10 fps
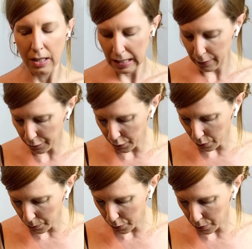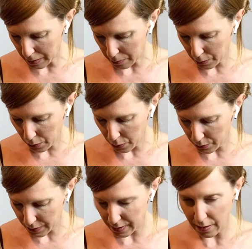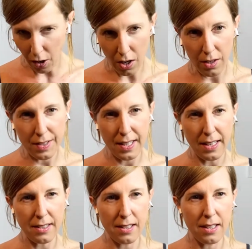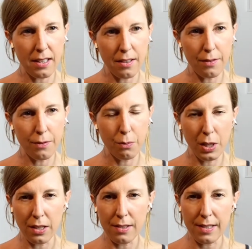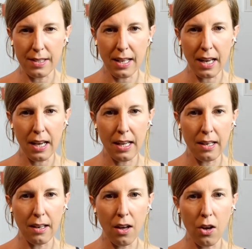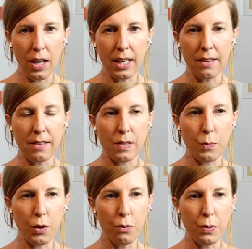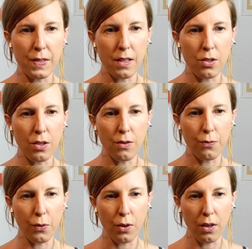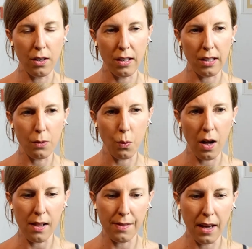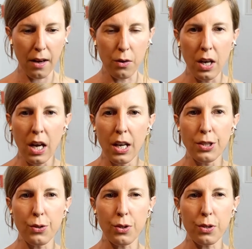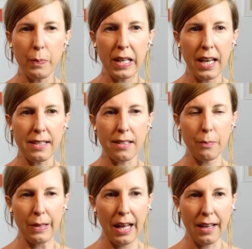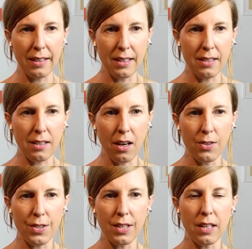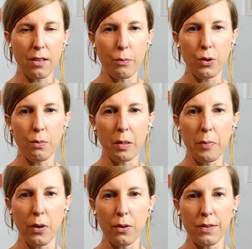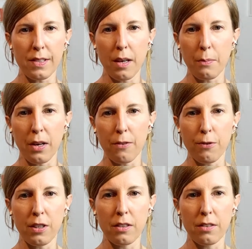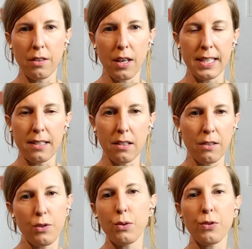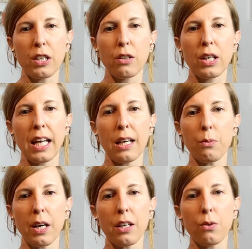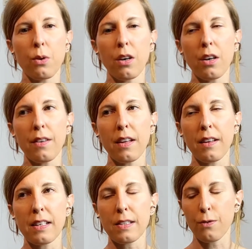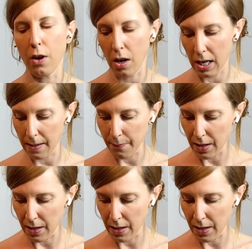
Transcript: If your pubic bones are sensitive, we're going to stay lying in this prone position for a little while now. You could place a blanket underneath the pubic bones. That might feel nicer. If you feel okay where you are, then that's fine.